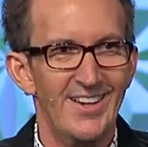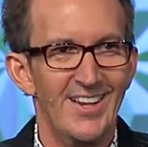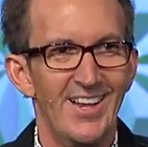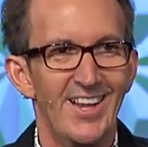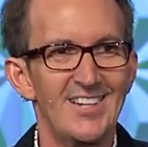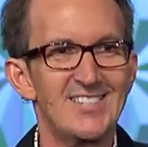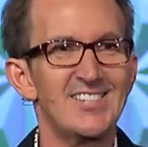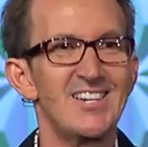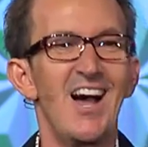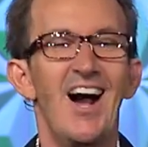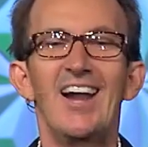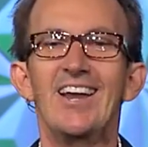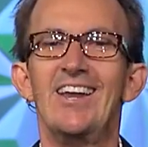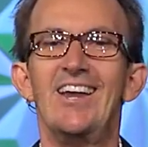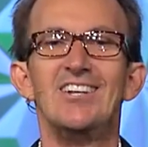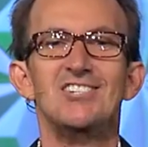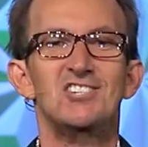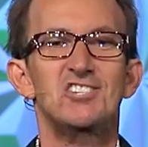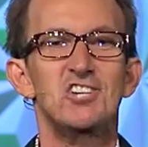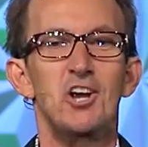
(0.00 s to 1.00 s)
Let's not
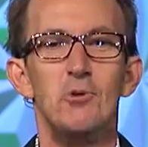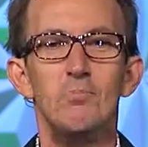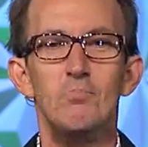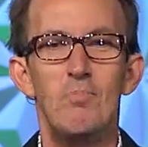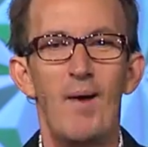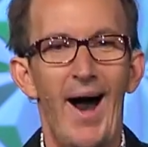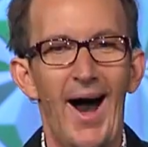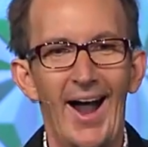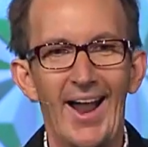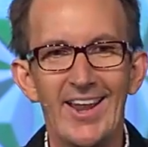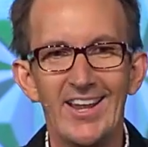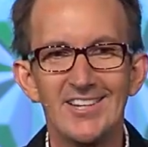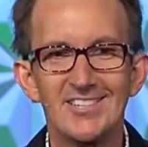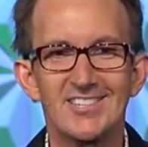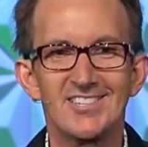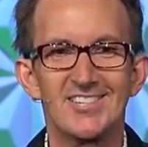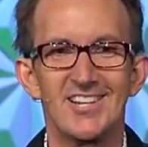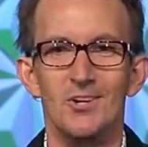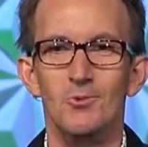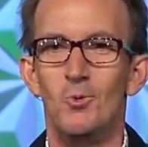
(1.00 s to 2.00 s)
get so
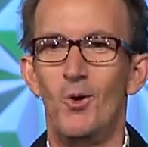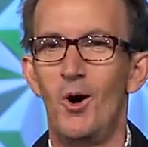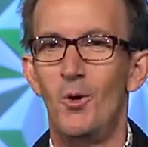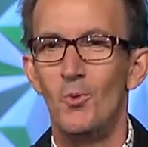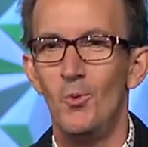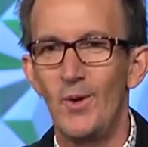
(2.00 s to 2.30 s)
biased in what